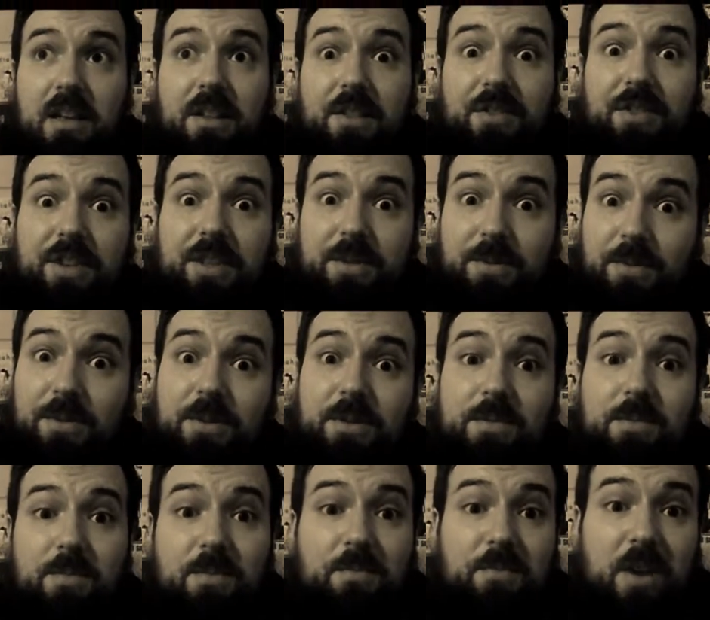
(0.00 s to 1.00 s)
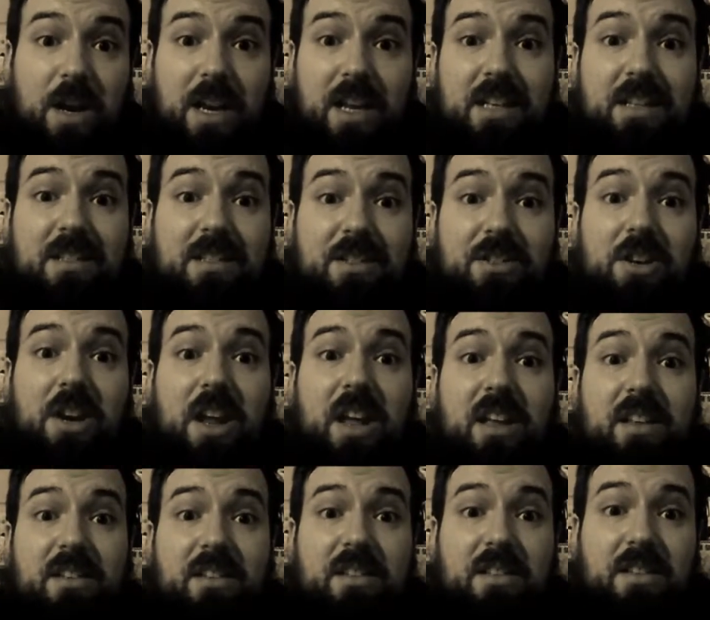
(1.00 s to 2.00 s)
this was Reigns'
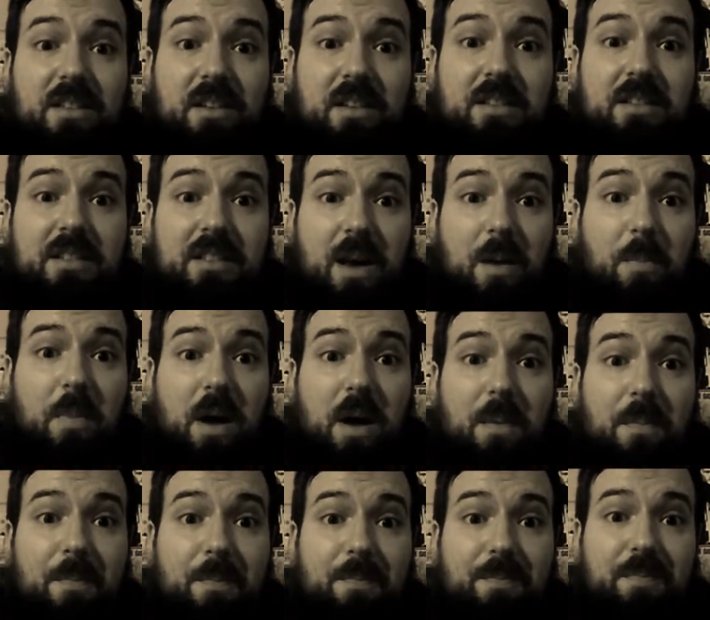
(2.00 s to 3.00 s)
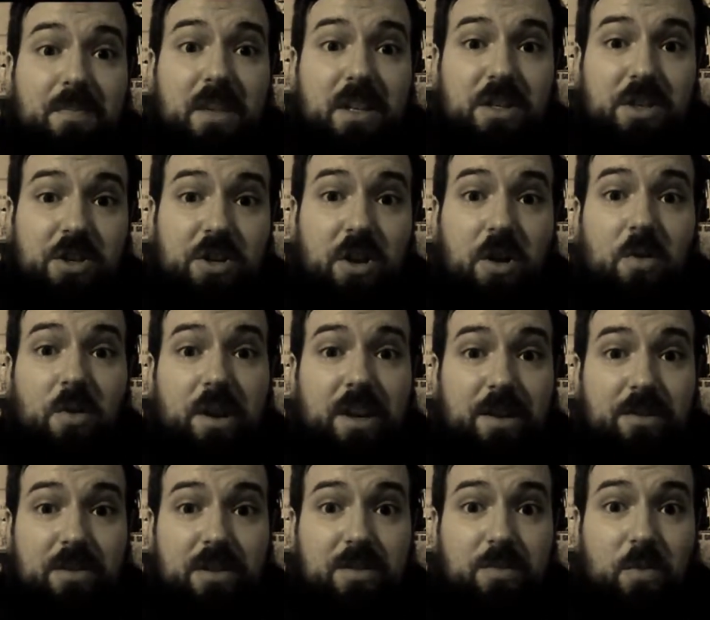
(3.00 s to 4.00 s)
chance to step up and show what
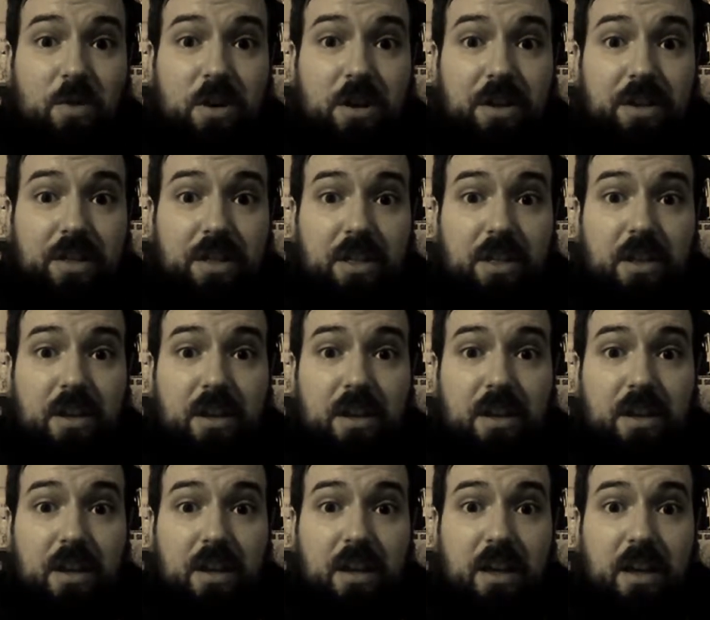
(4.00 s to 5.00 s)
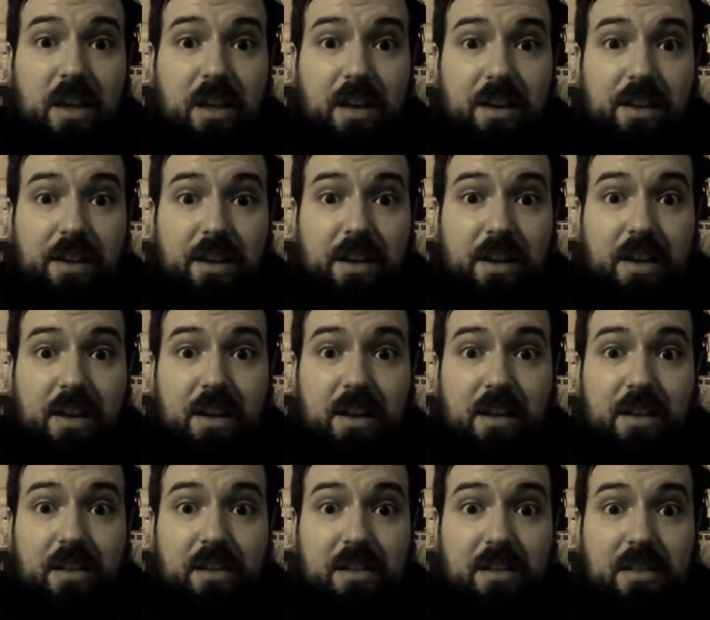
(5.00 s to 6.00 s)
he was worth, and
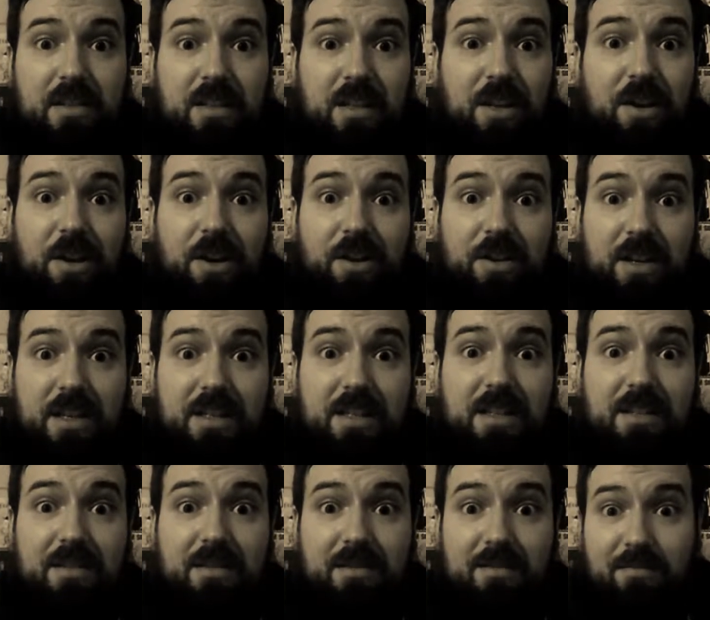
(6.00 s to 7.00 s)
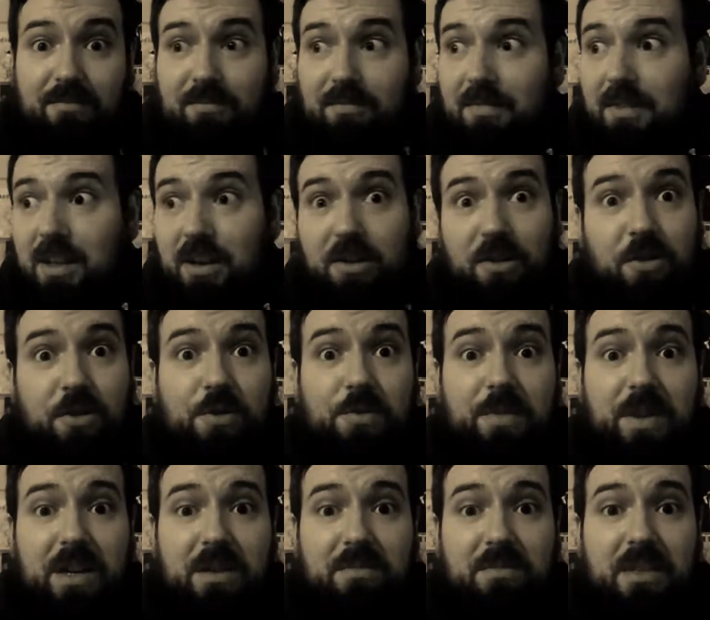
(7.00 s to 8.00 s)
you know, because they're
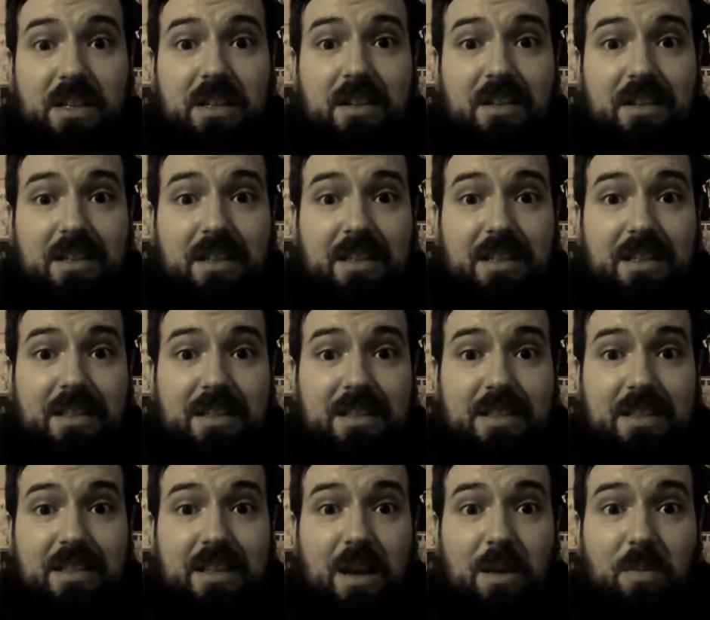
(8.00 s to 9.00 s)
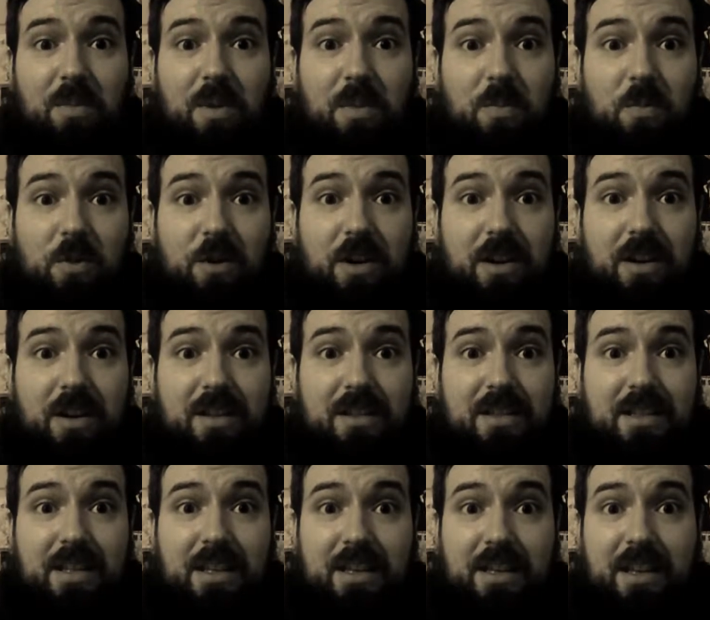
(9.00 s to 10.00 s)
grooming him to step up where
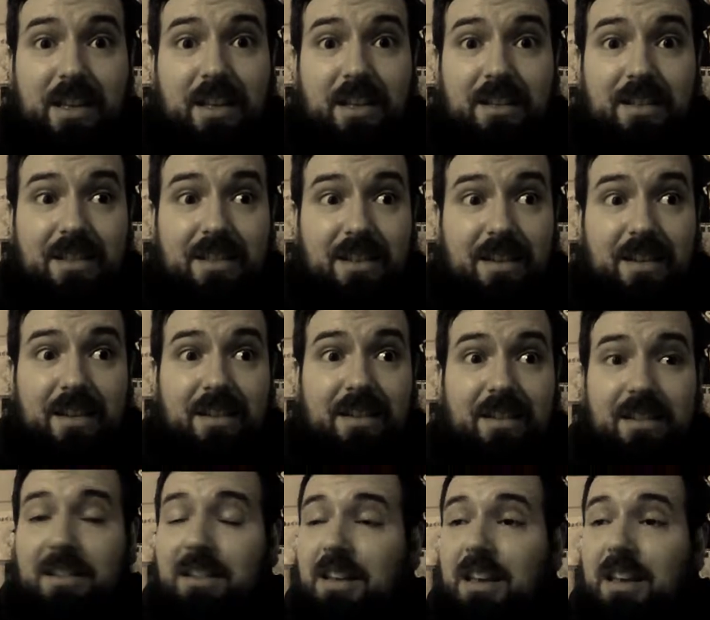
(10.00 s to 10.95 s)
Cena is, and